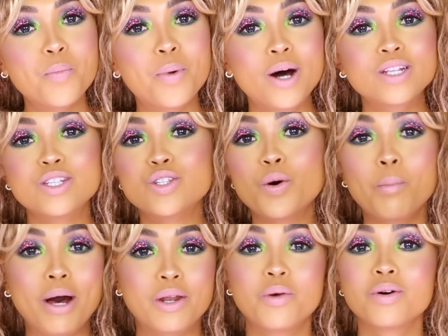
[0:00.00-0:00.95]
But no
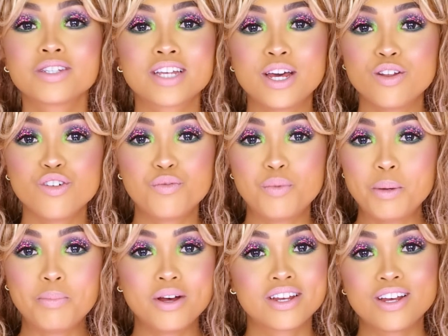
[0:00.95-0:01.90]
matter what kind of
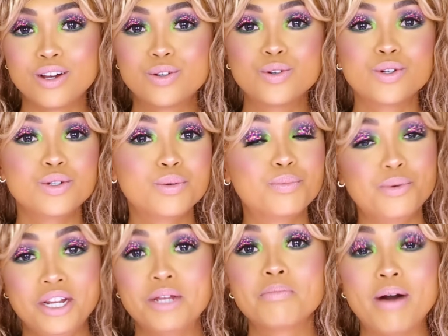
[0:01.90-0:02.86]
pakka you
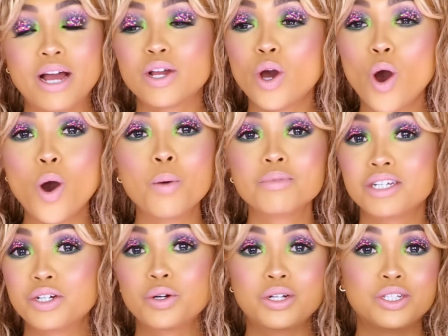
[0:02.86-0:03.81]
bring back home,
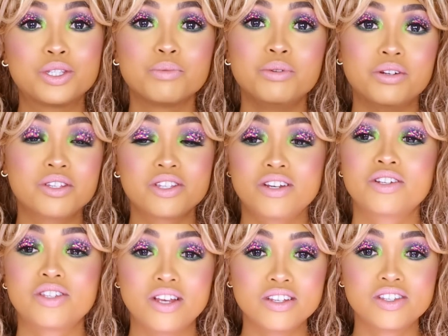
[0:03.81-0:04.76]
they're going to be a
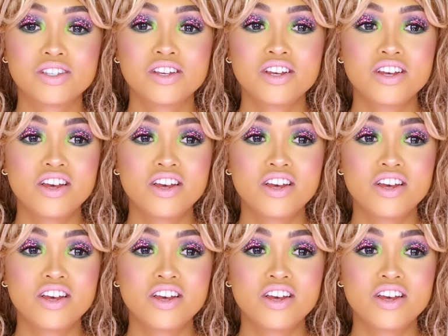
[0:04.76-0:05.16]
success.